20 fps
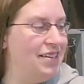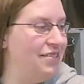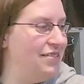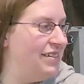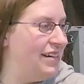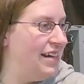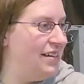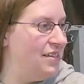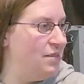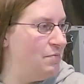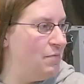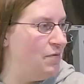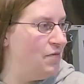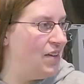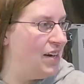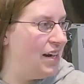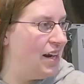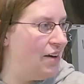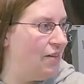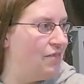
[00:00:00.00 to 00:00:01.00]
new announcement
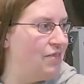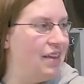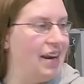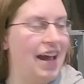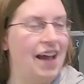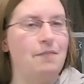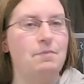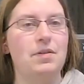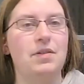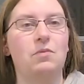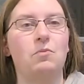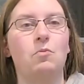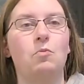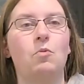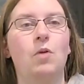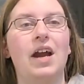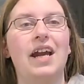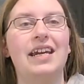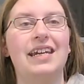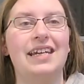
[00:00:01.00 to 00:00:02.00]
video that I've been
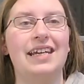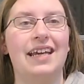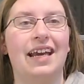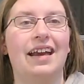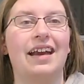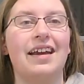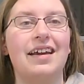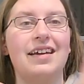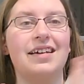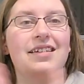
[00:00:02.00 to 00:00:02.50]
waiting